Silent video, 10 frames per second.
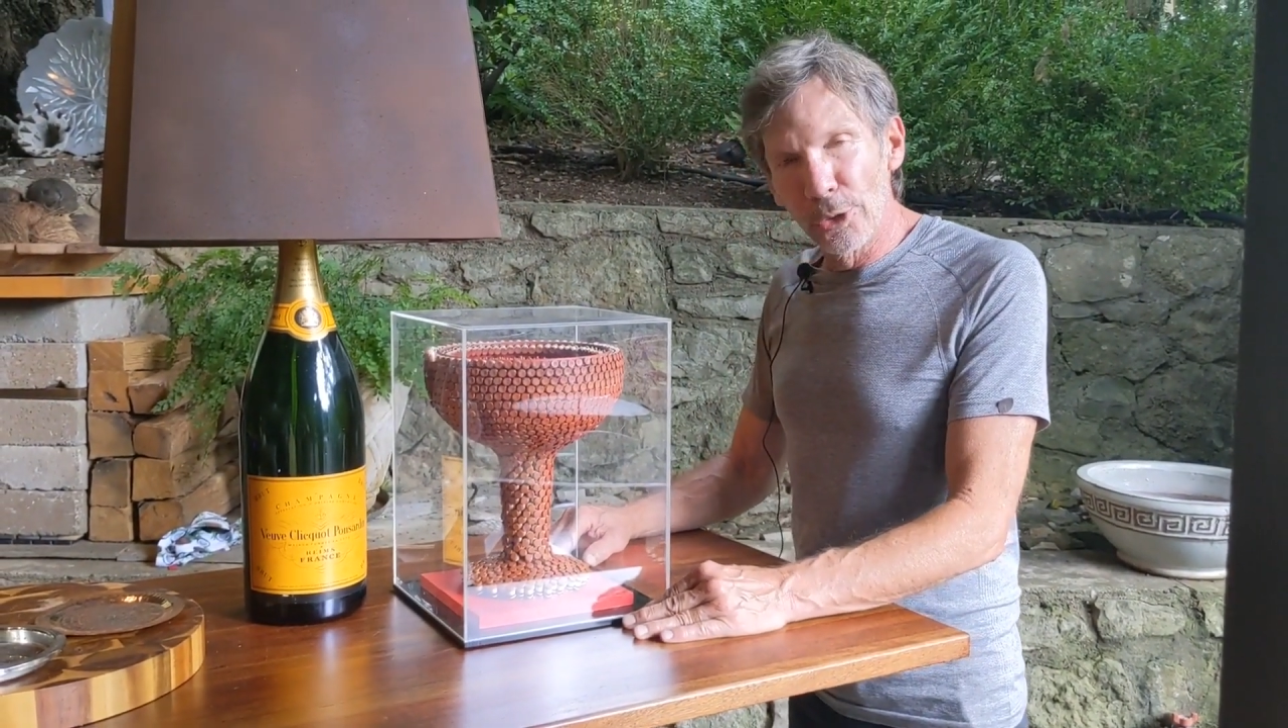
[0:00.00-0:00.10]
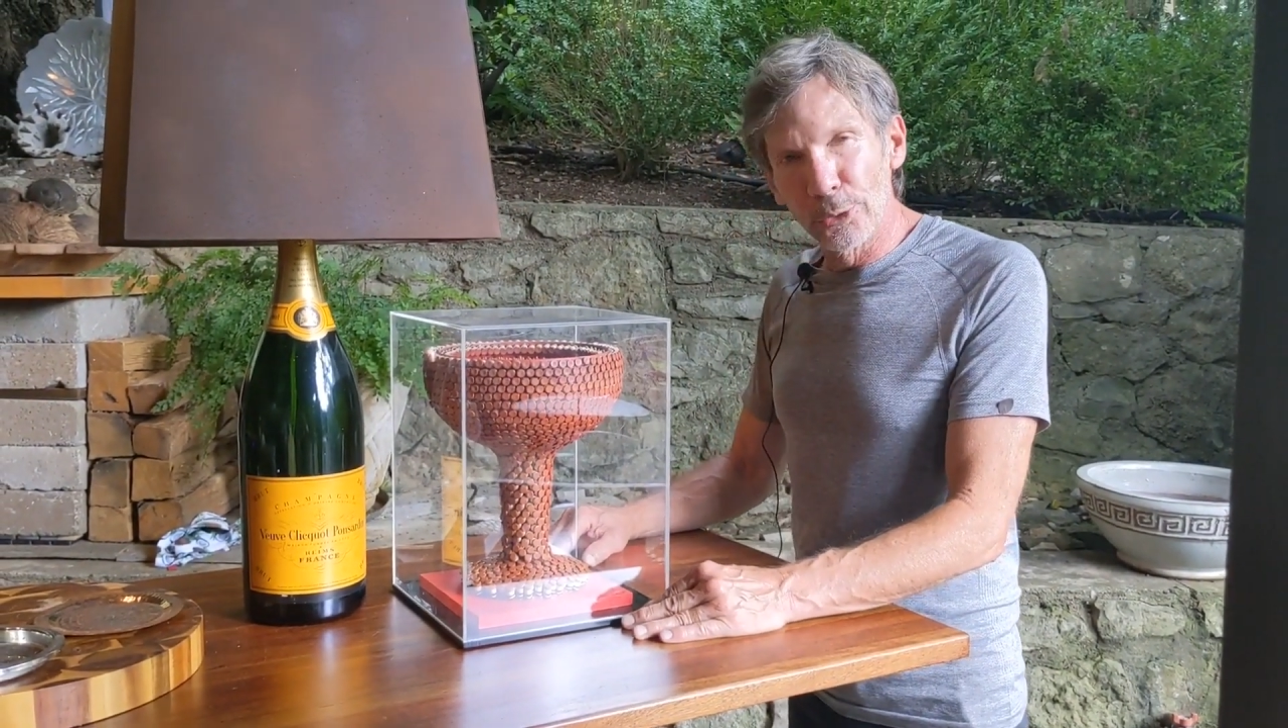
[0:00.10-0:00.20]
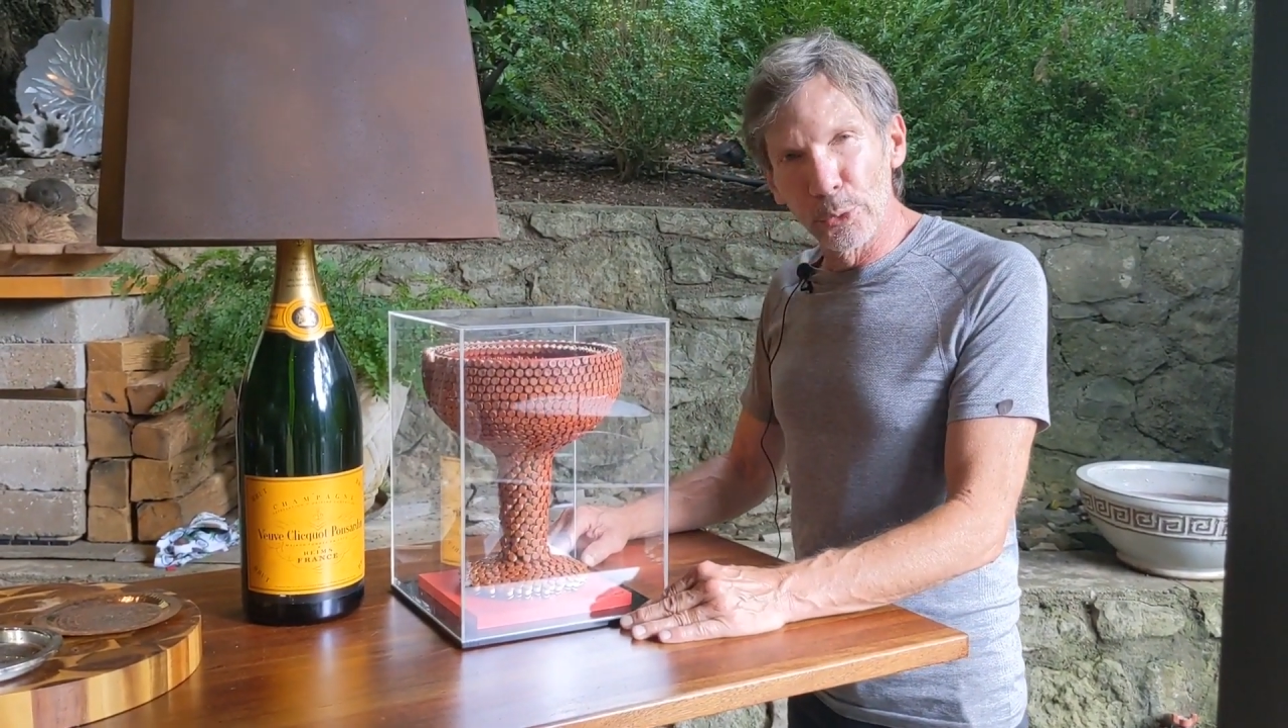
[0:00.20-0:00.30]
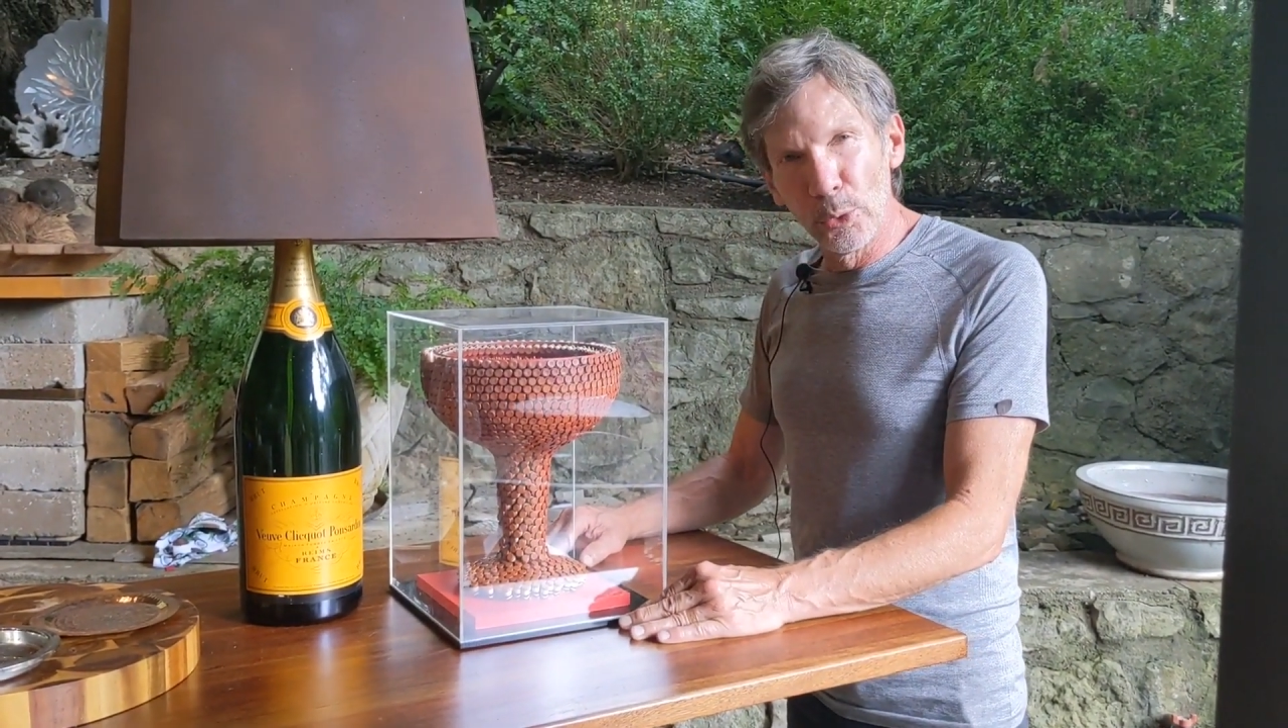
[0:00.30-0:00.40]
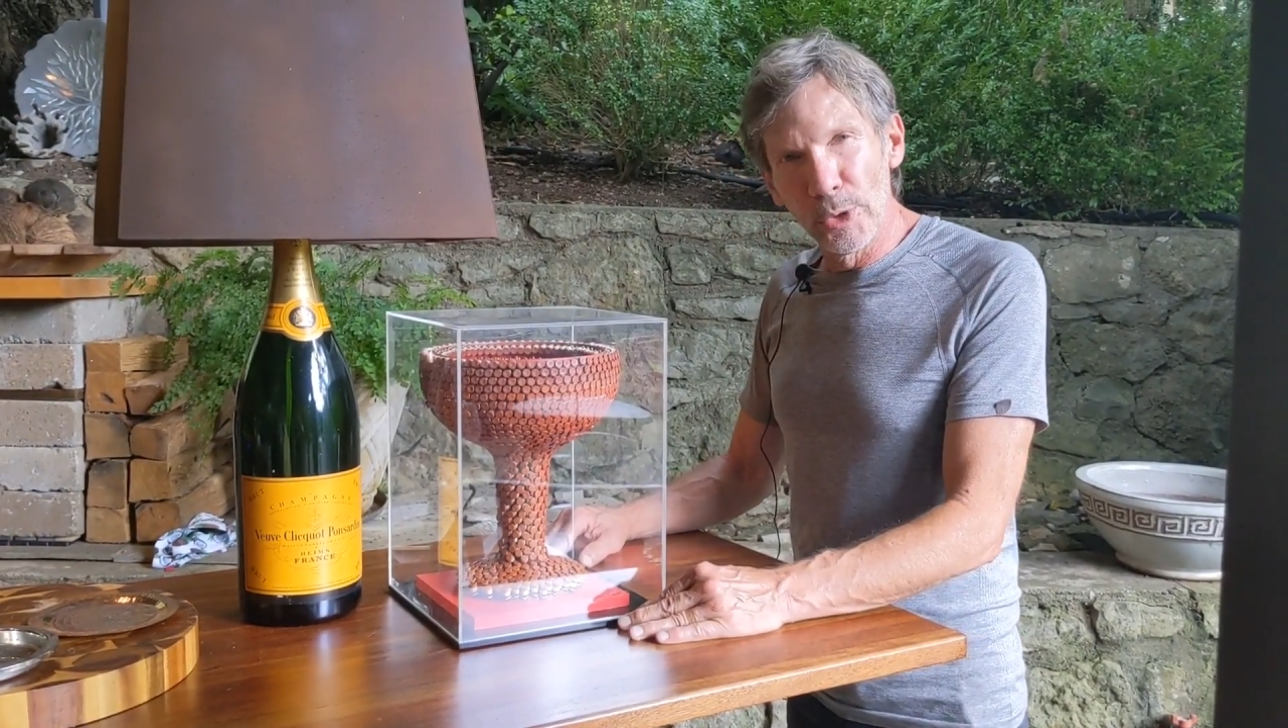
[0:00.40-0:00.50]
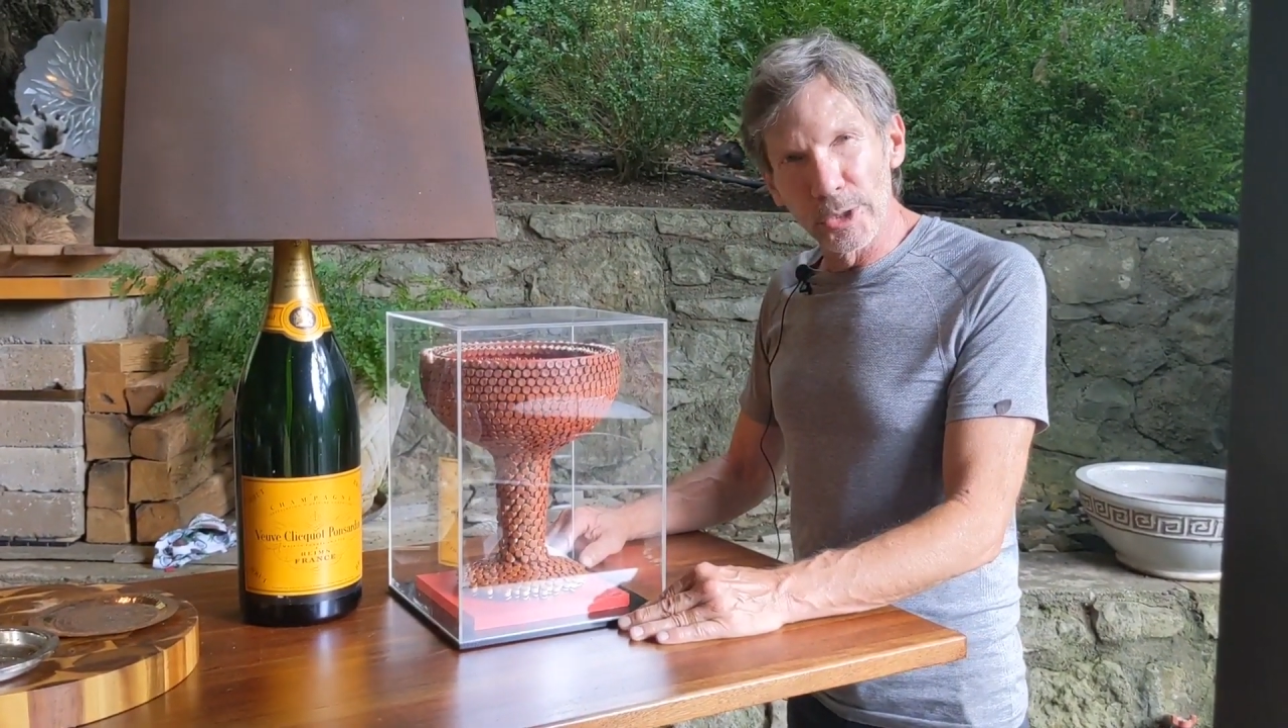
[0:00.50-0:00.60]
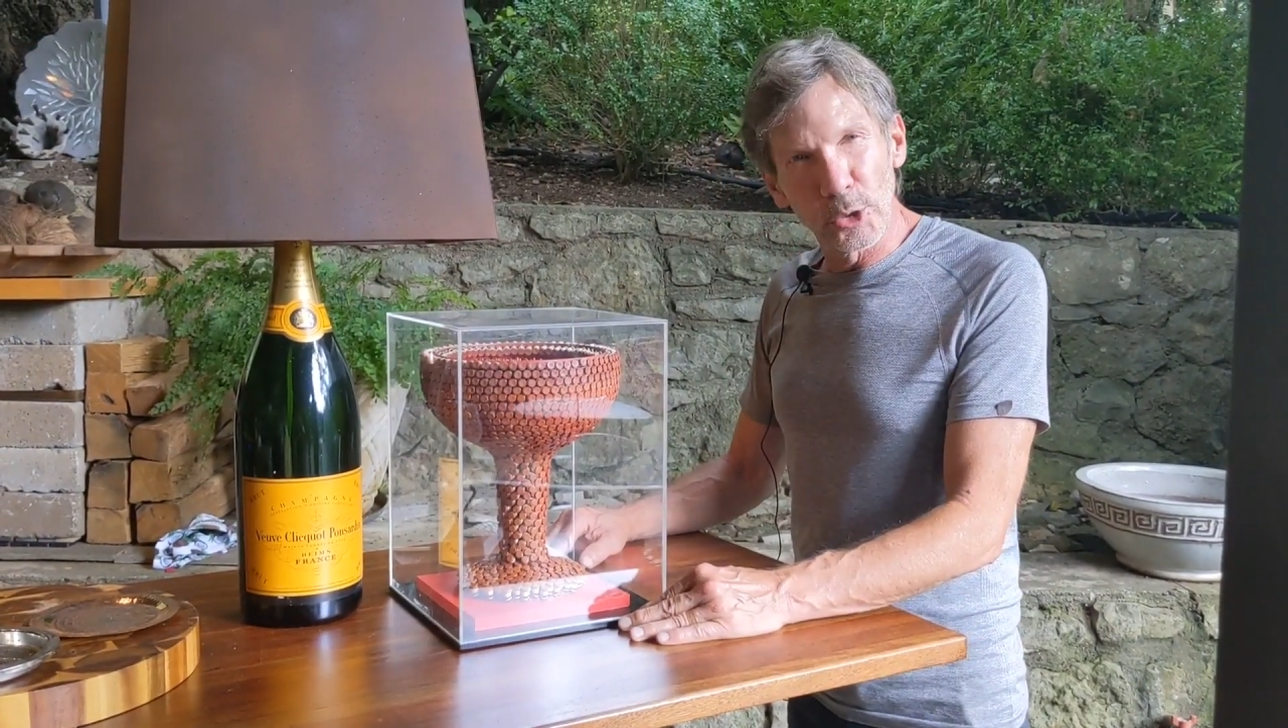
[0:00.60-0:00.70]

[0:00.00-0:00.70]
through the